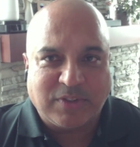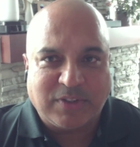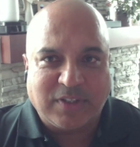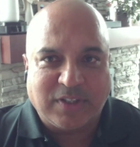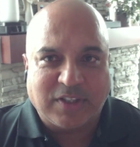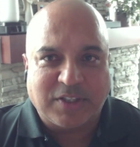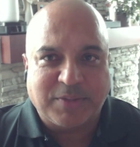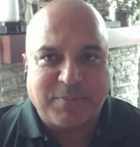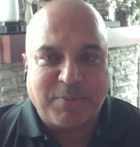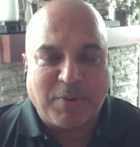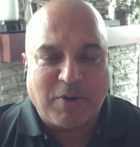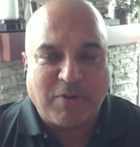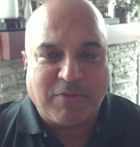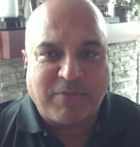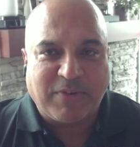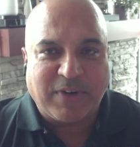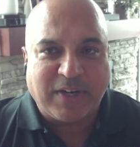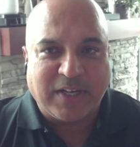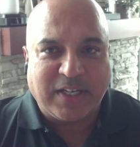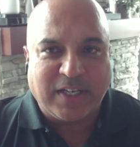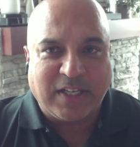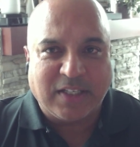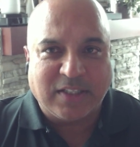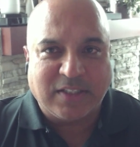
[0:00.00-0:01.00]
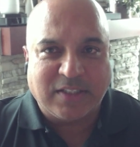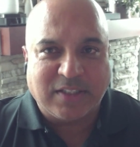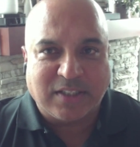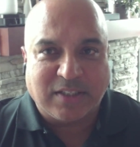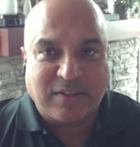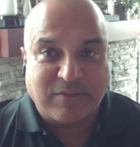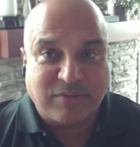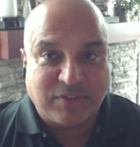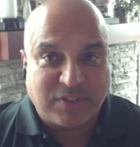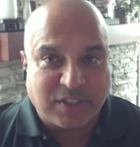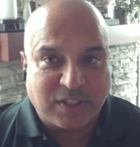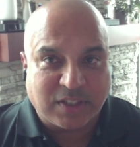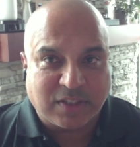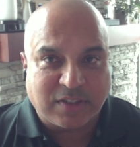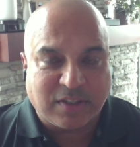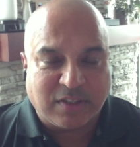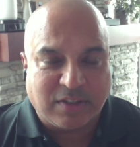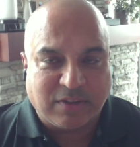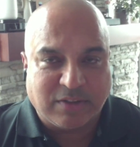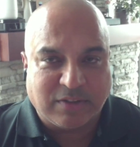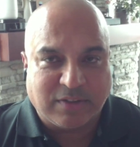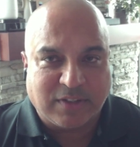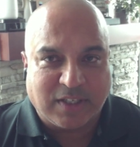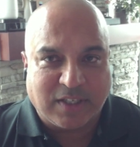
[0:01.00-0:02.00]
did a small financing of
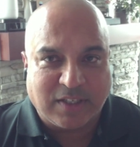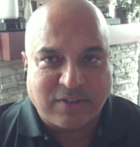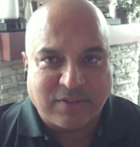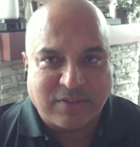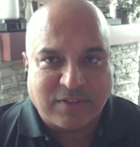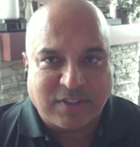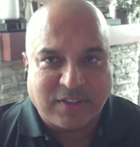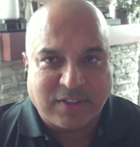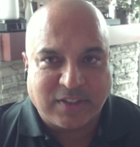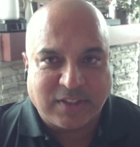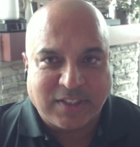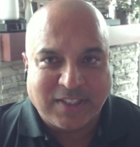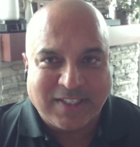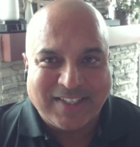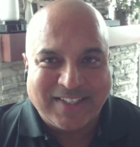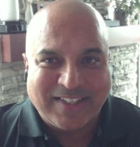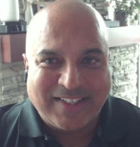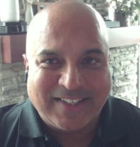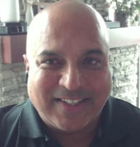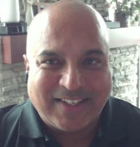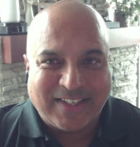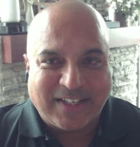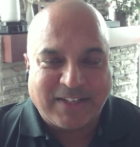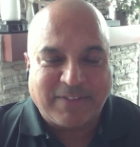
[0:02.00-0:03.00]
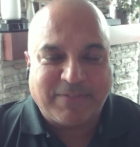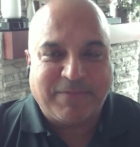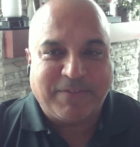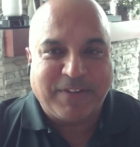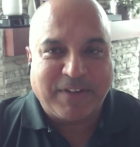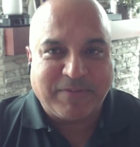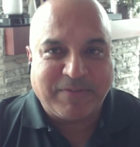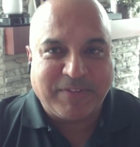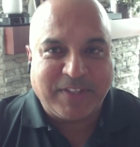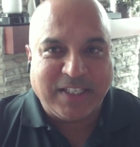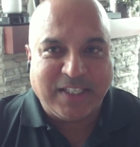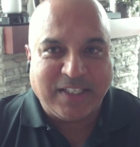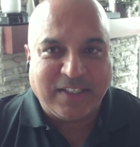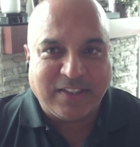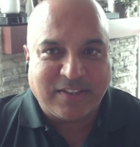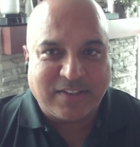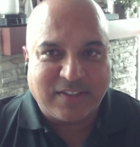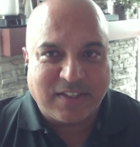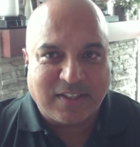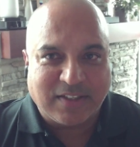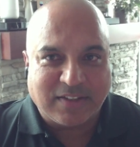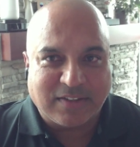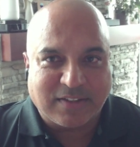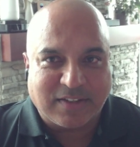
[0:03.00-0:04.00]
600,000 at 15
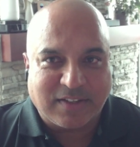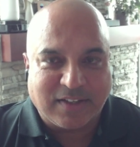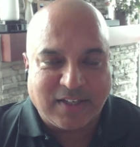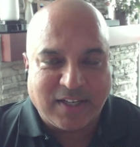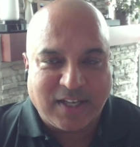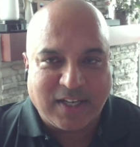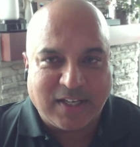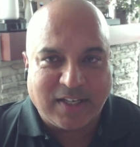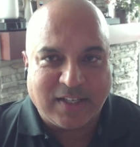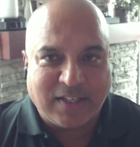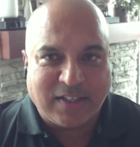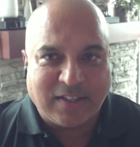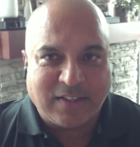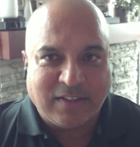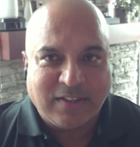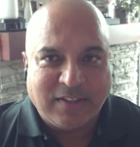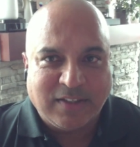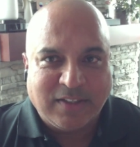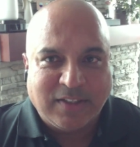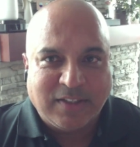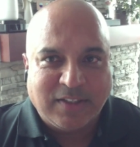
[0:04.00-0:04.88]
cents Canadian.